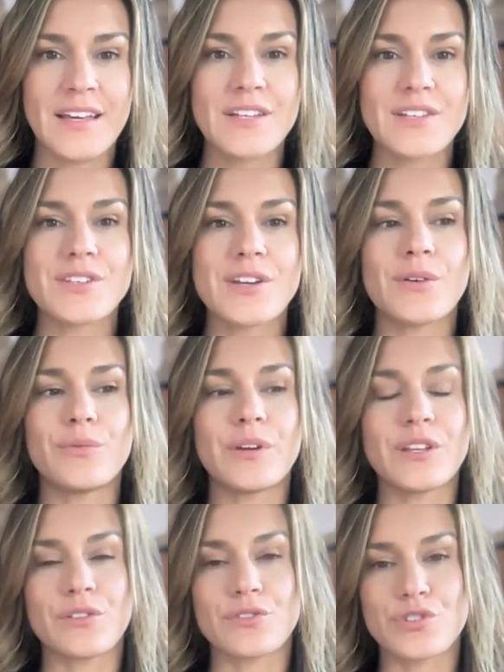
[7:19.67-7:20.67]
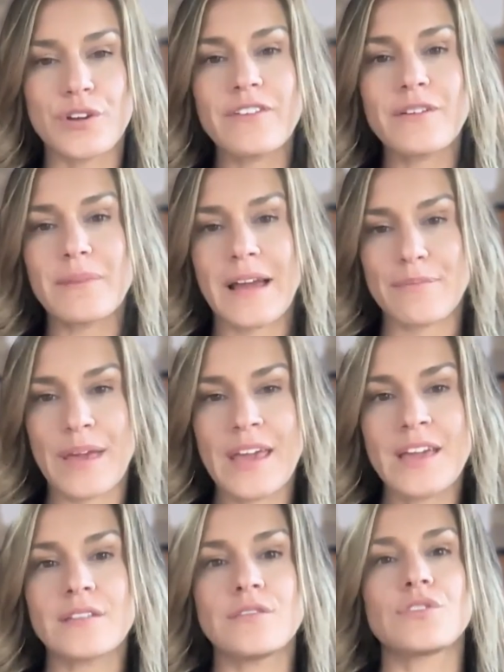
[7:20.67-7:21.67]
So when you're driven by
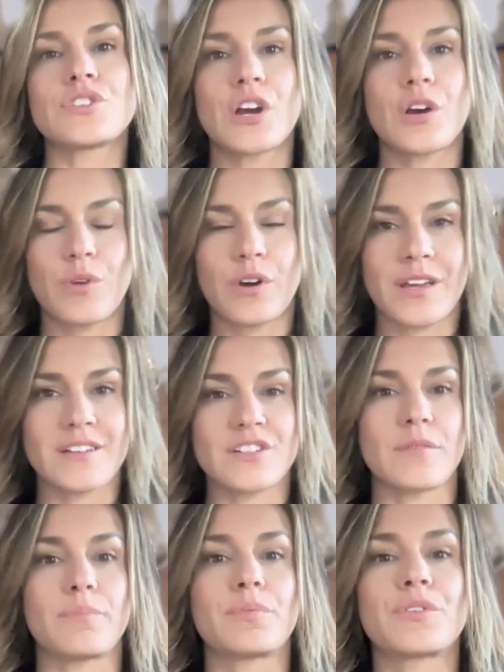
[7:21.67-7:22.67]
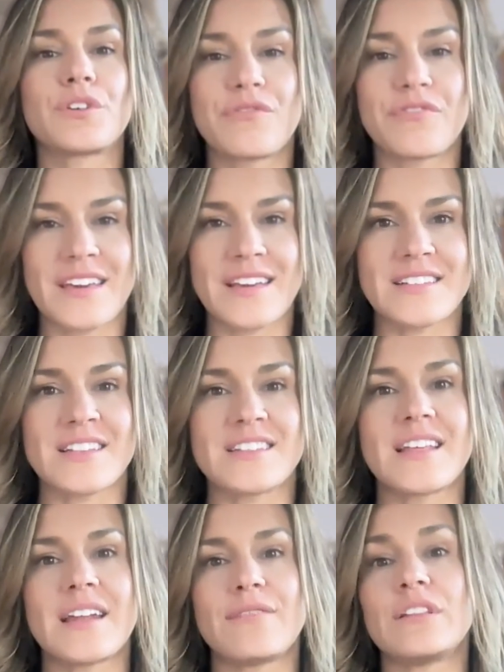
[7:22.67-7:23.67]
pain, you start working to prove things
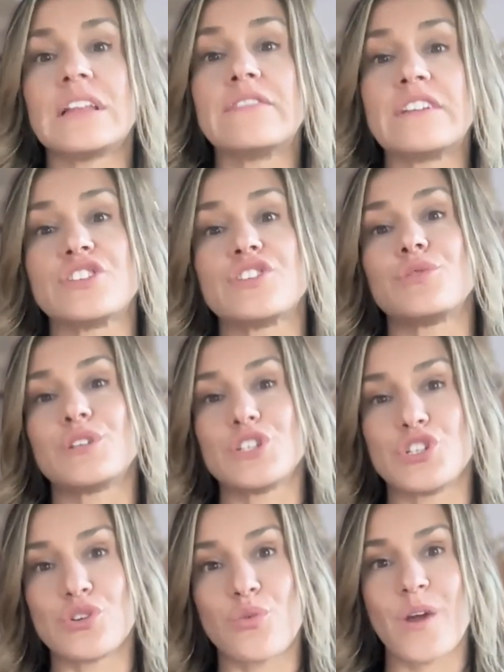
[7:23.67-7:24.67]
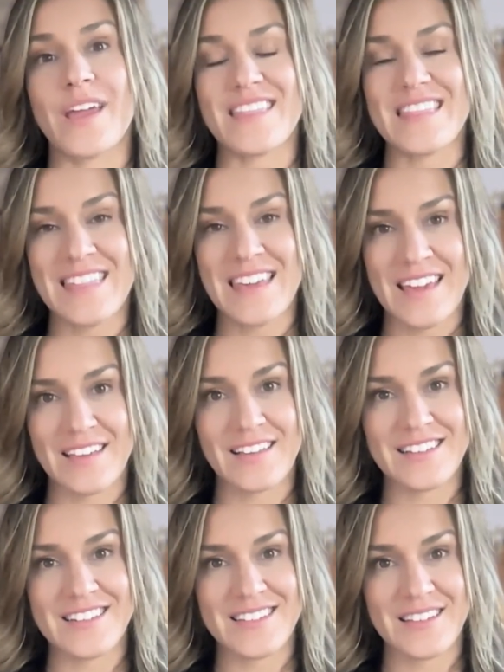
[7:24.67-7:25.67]
instead of living to enjoy
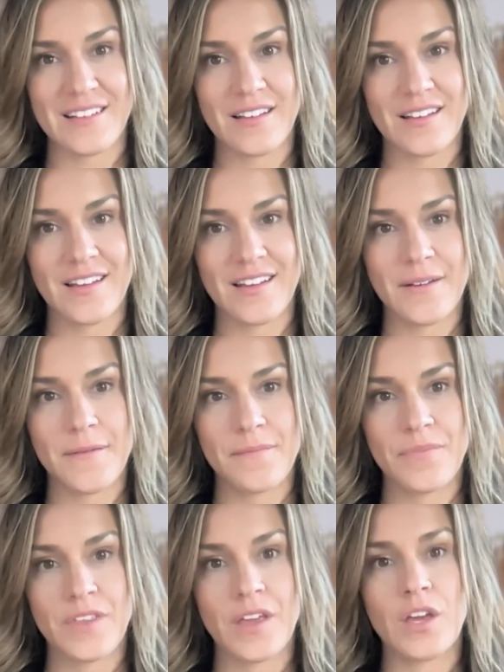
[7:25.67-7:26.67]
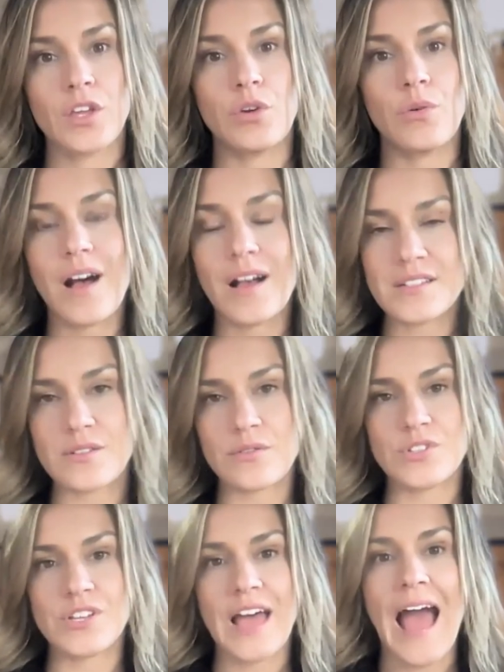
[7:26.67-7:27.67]
things. You hustle
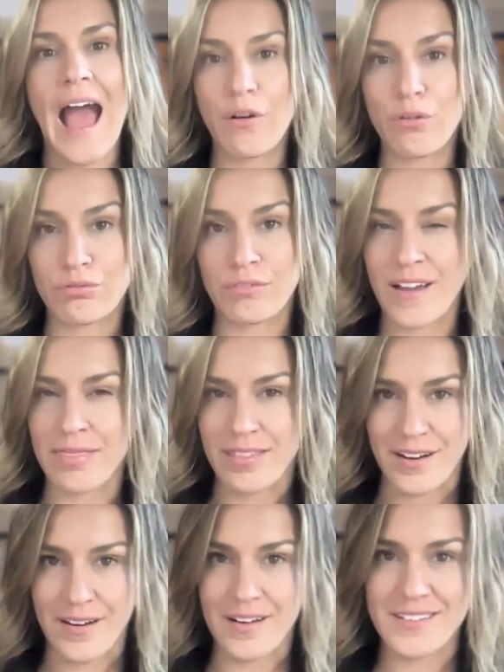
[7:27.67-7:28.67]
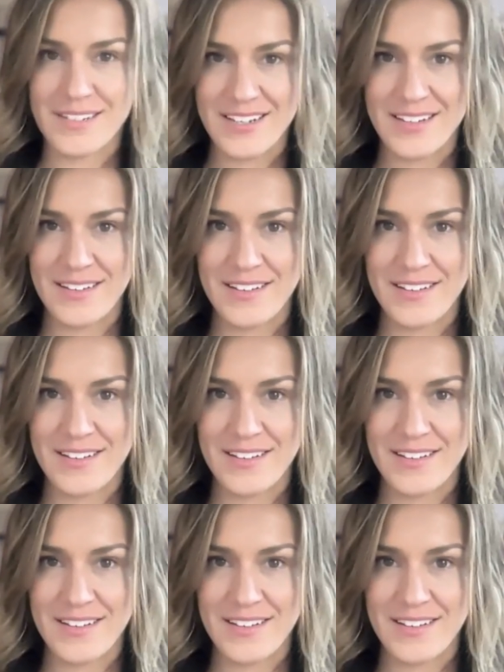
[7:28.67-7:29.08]
to outrun the hurt,